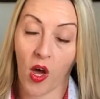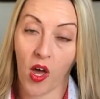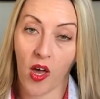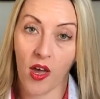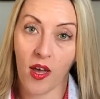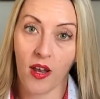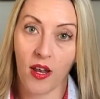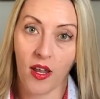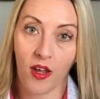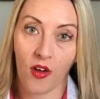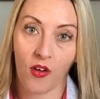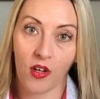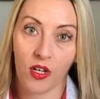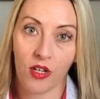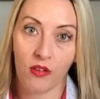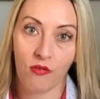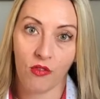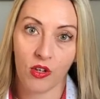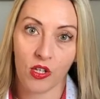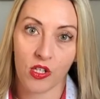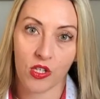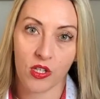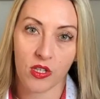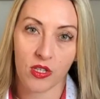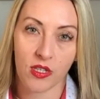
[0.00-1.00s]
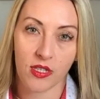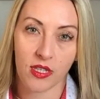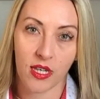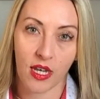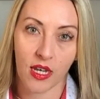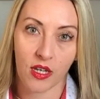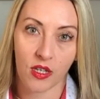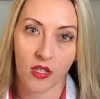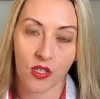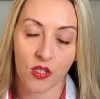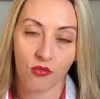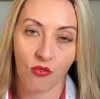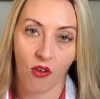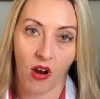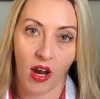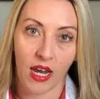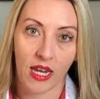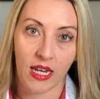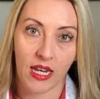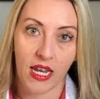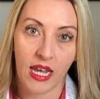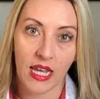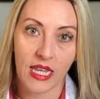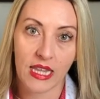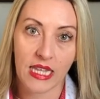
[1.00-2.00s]
early on in Richard II's
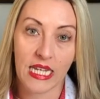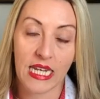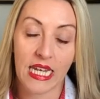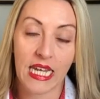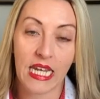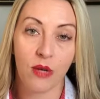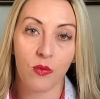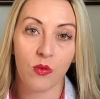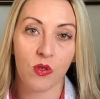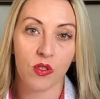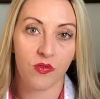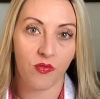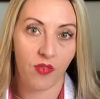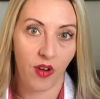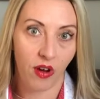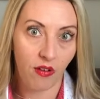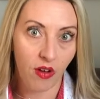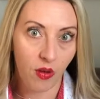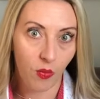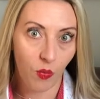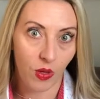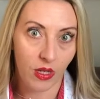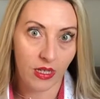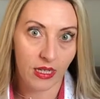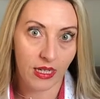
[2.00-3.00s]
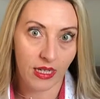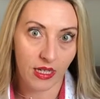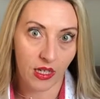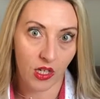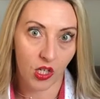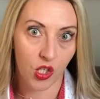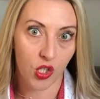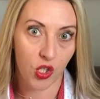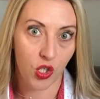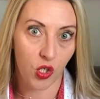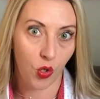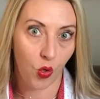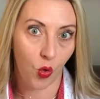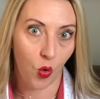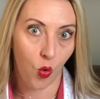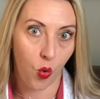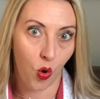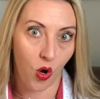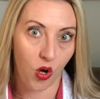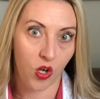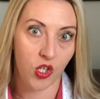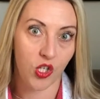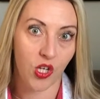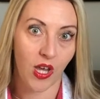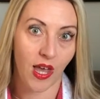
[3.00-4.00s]
reign that he was very willing to
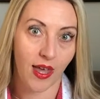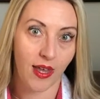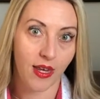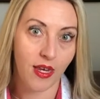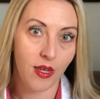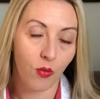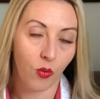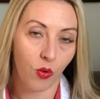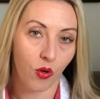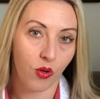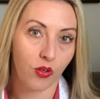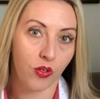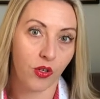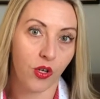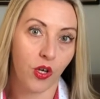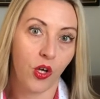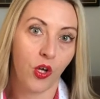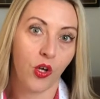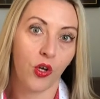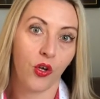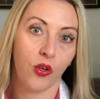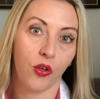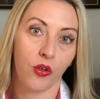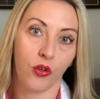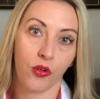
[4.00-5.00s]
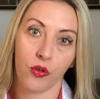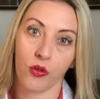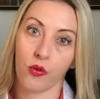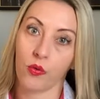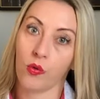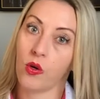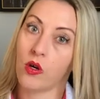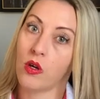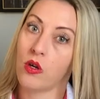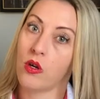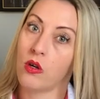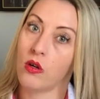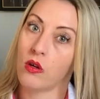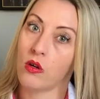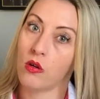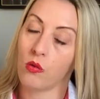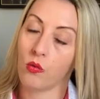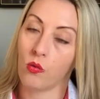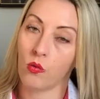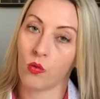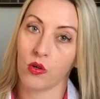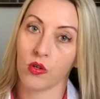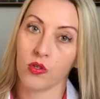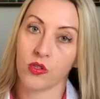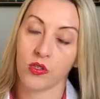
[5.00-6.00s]
quash anyone who
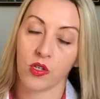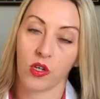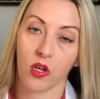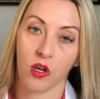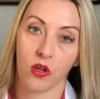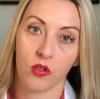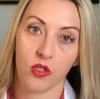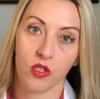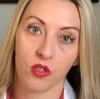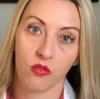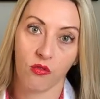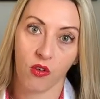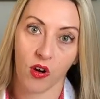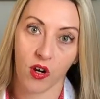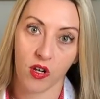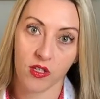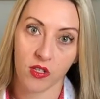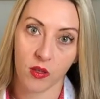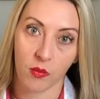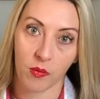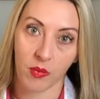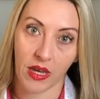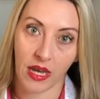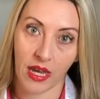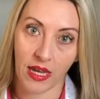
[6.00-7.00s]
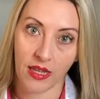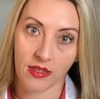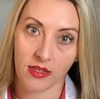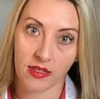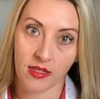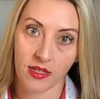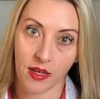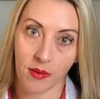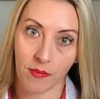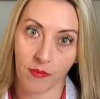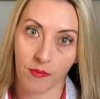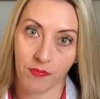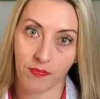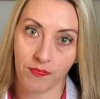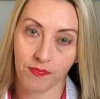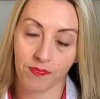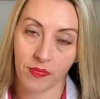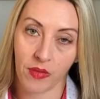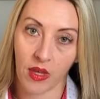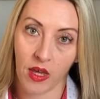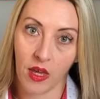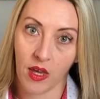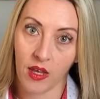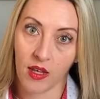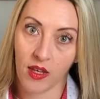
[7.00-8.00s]
was going to rise up against him.
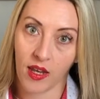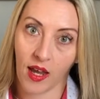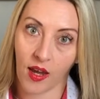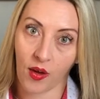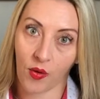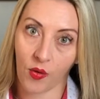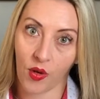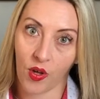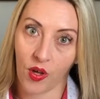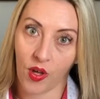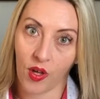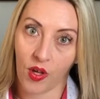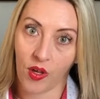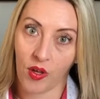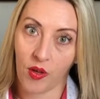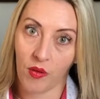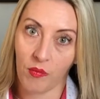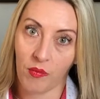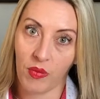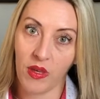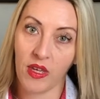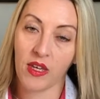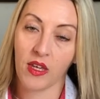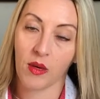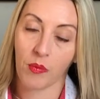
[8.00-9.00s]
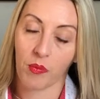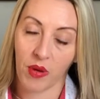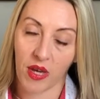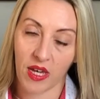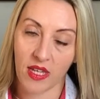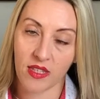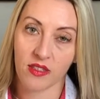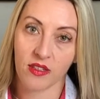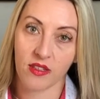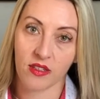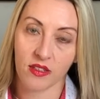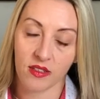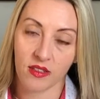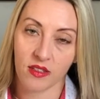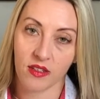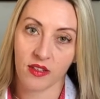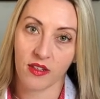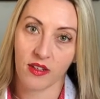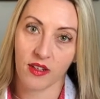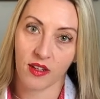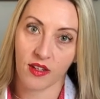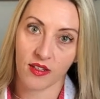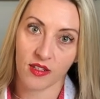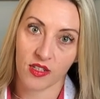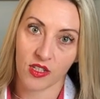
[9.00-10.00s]
Now, being a peasant
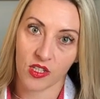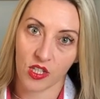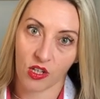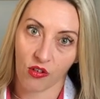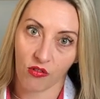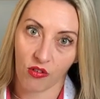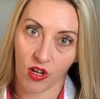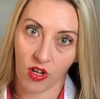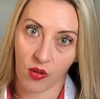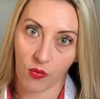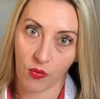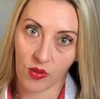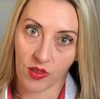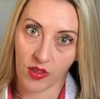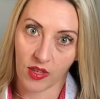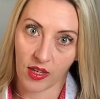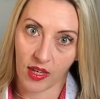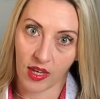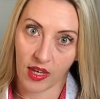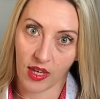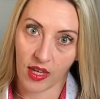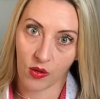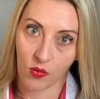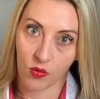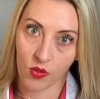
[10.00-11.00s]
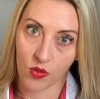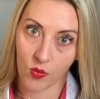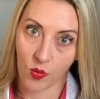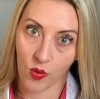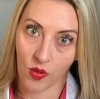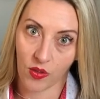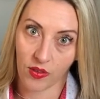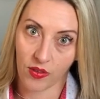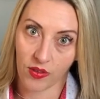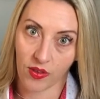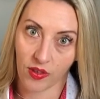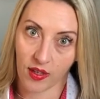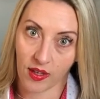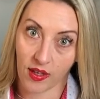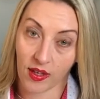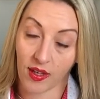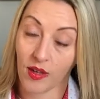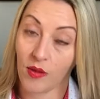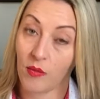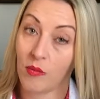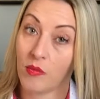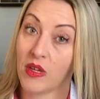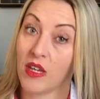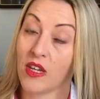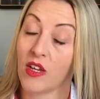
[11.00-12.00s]
and disagreeing with the king was one thing,
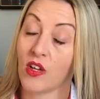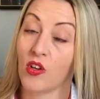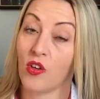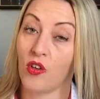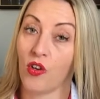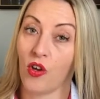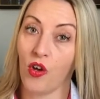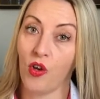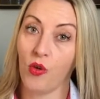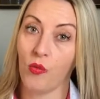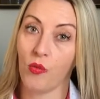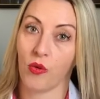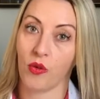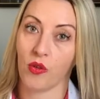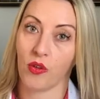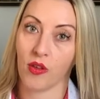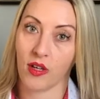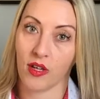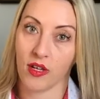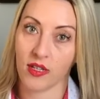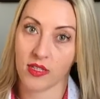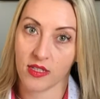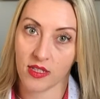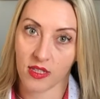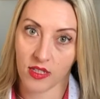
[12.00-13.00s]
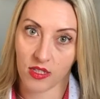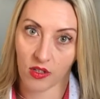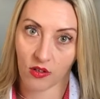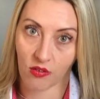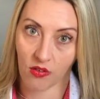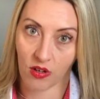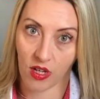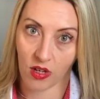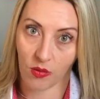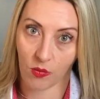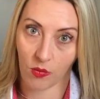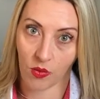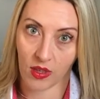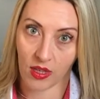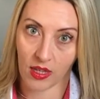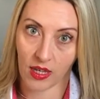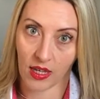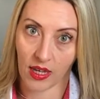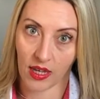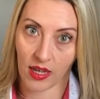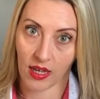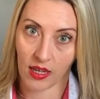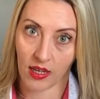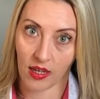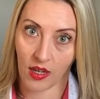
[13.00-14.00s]
being a noble and disagreeing with the
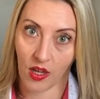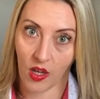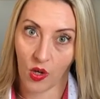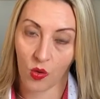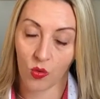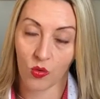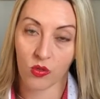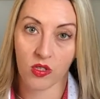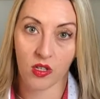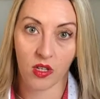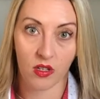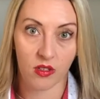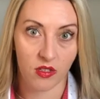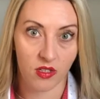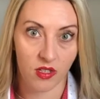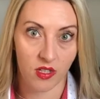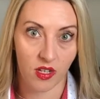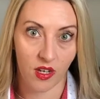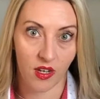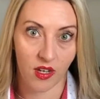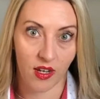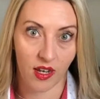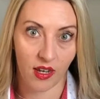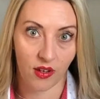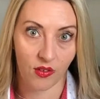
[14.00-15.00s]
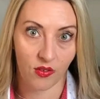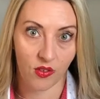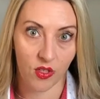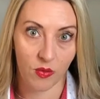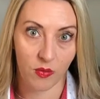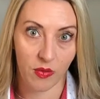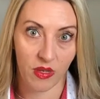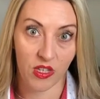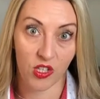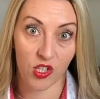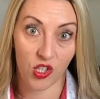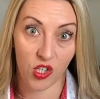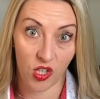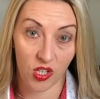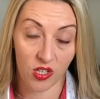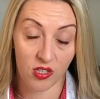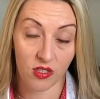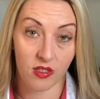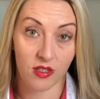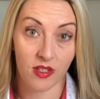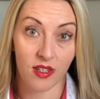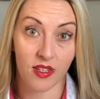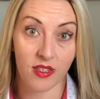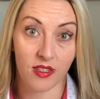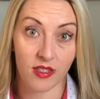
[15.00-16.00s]
king was going to turn out to be
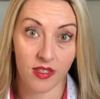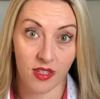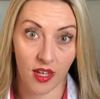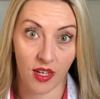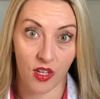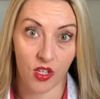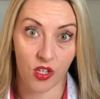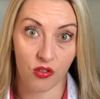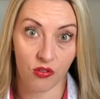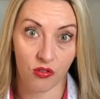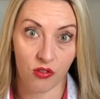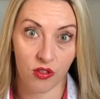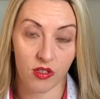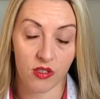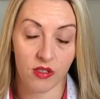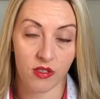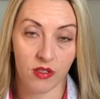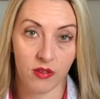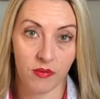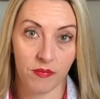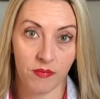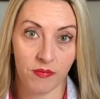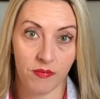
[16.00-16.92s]
just as dangerous.